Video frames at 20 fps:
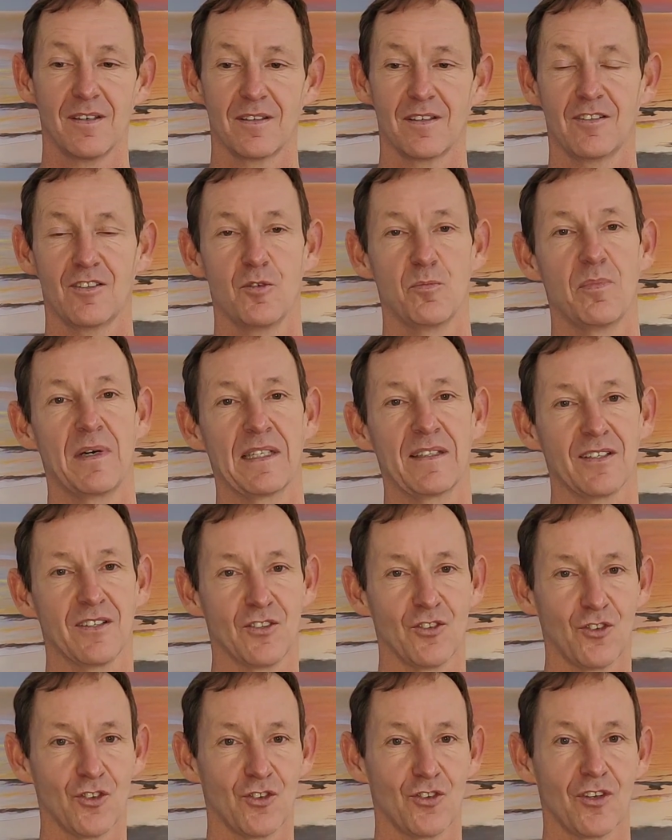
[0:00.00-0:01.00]
The
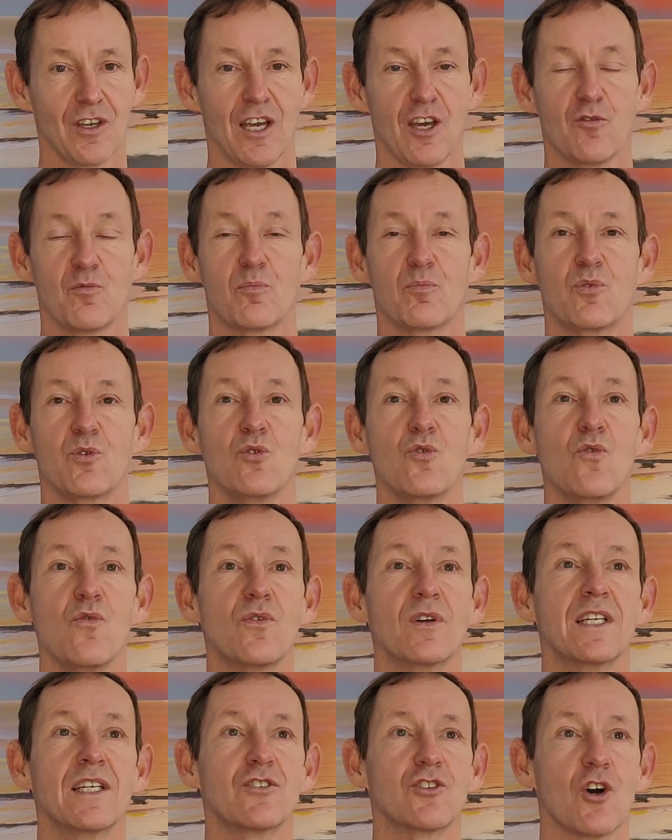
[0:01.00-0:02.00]
Tibetans have
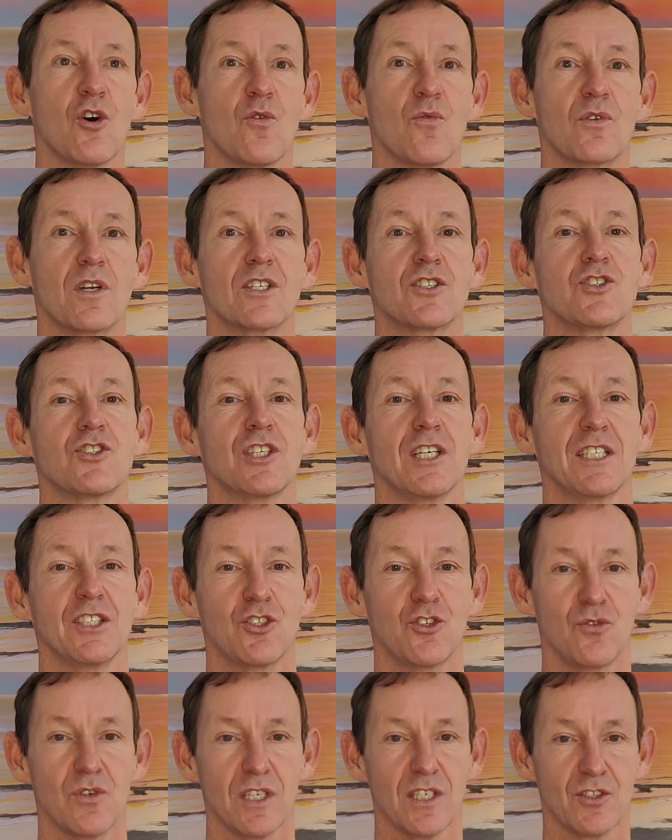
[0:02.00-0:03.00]
proven this over the
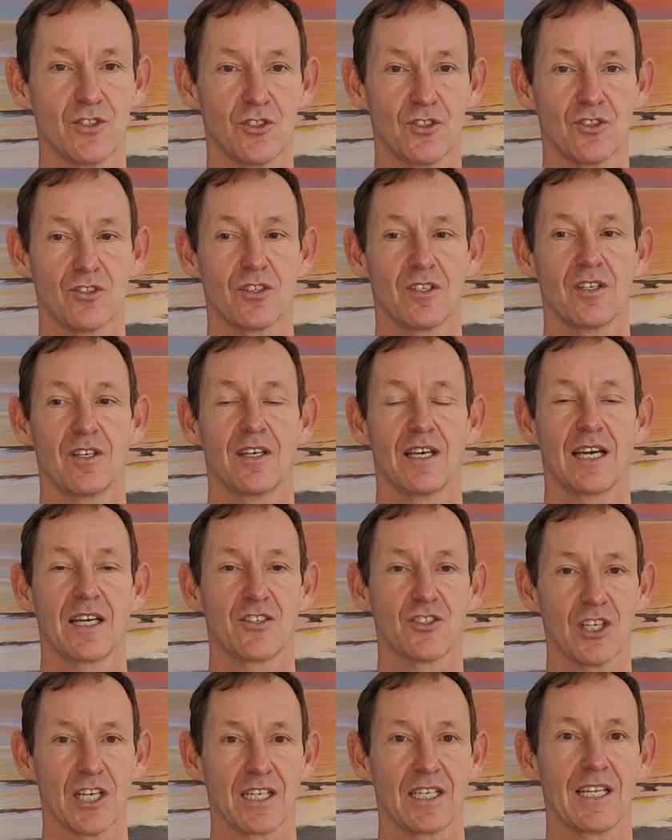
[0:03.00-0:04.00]
centuries,
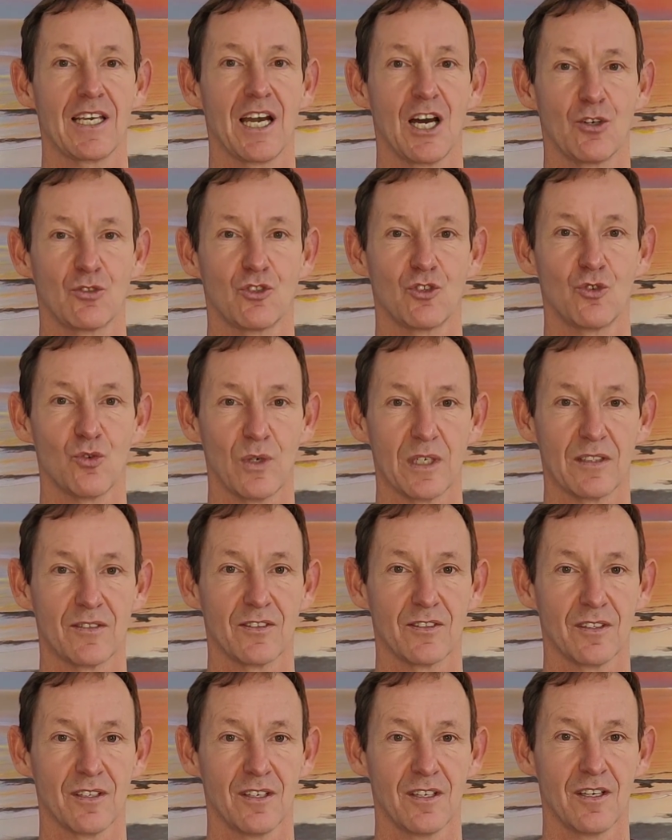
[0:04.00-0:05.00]
exactly how to do it.
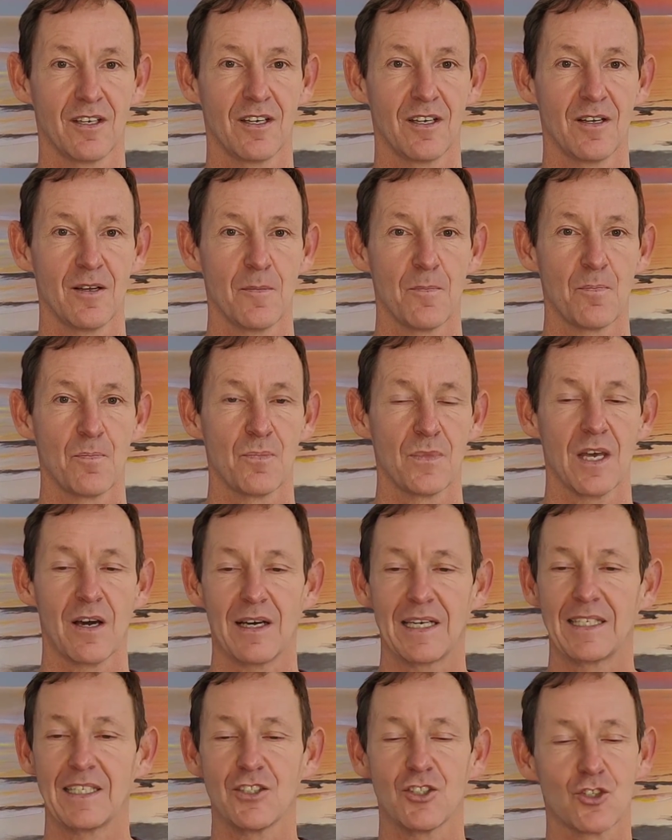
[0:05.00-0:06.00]
Now,
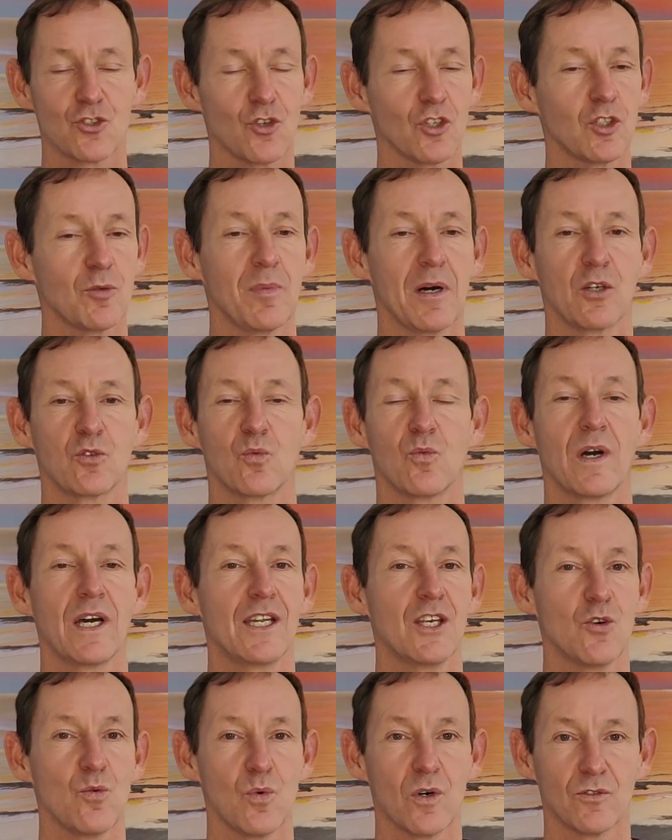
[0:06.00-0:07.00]
and this is not about
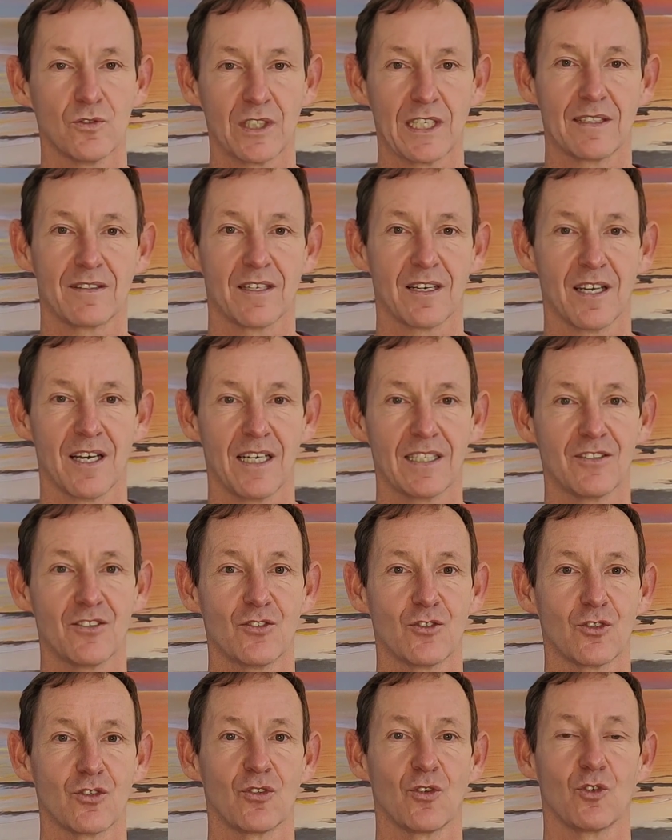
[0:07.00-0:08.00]
whether you want to get
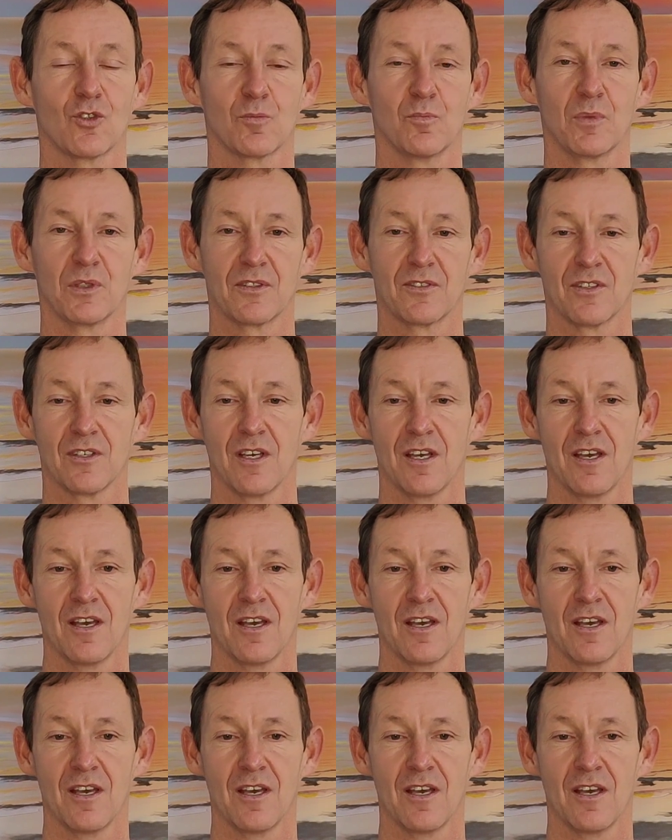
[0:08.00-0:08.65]
enlightened or not, but